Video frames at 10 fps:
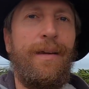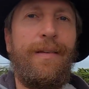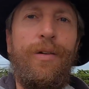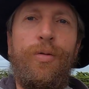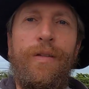And
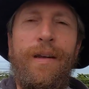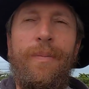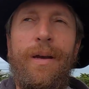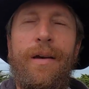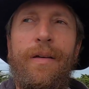it's
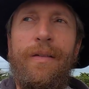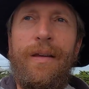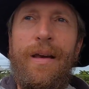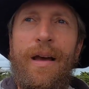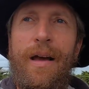interesting
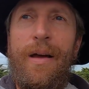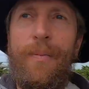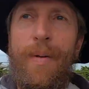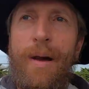because um,